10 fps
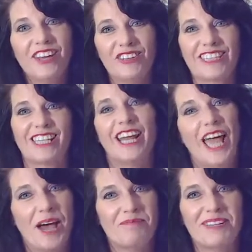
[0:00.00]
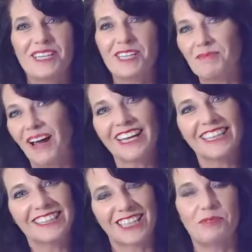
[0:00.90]
if it's going to happen to anybody,
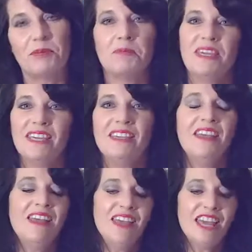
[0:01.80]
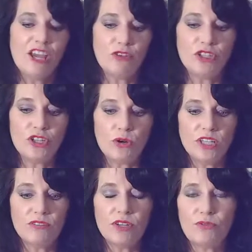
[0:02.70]
it's going to be me. If you don't
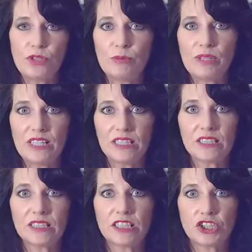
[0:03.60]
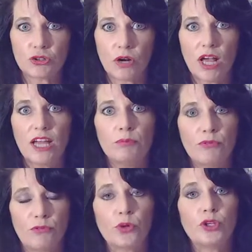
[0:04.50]
give it a few minutes to dry
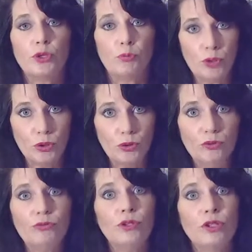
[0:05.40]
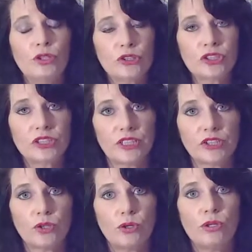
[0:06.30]
before you move your
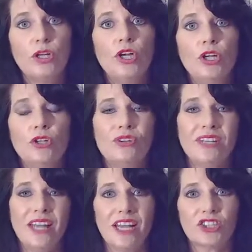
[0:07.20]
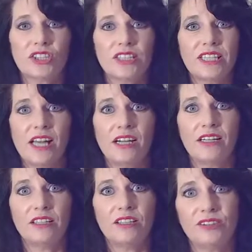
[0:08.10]
stencil, you can actually
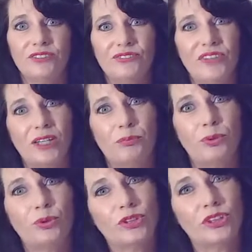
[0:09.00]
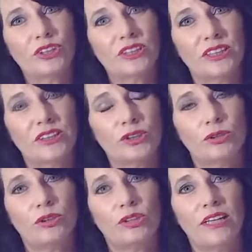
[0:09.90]
kind of uh, pull your
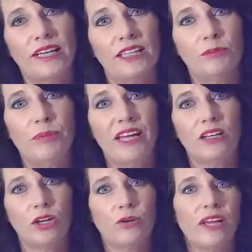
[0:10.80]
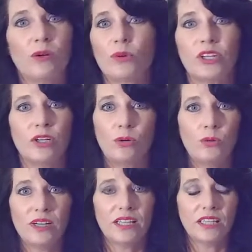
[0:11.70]
stencil and paint go down where you don't
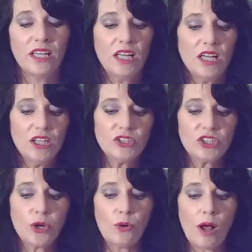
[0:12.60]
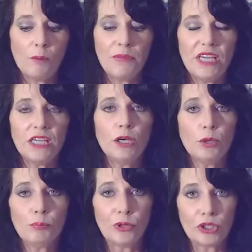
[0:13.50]
want it. So me
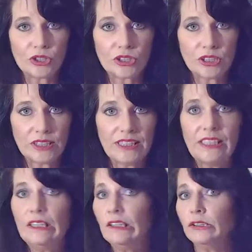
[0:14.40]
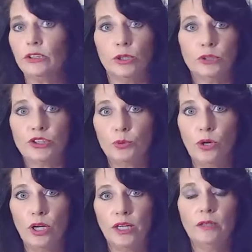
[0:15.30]
personally, do what you
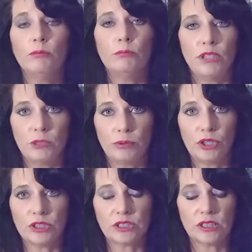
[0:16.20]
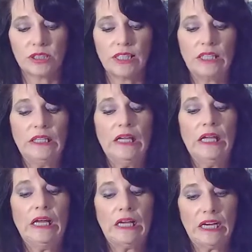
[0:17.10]
want. Me personally,
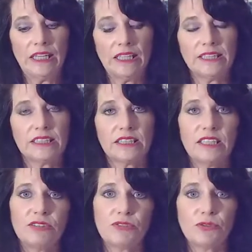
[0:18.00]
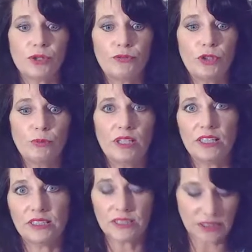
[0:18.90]
I like to leave it for a few
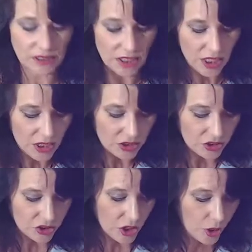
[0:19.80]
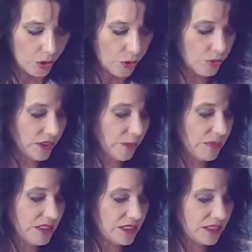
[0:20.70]
minutes. So let
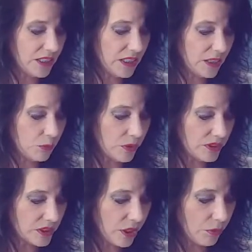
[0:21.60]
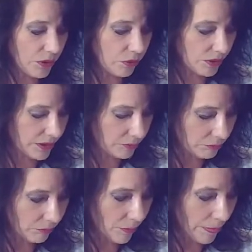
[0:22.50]
me see what's going on.
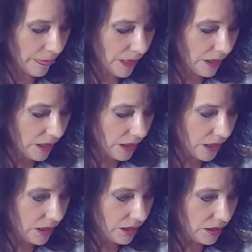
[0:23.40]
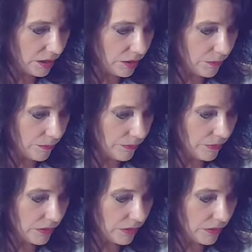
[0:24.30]
Um,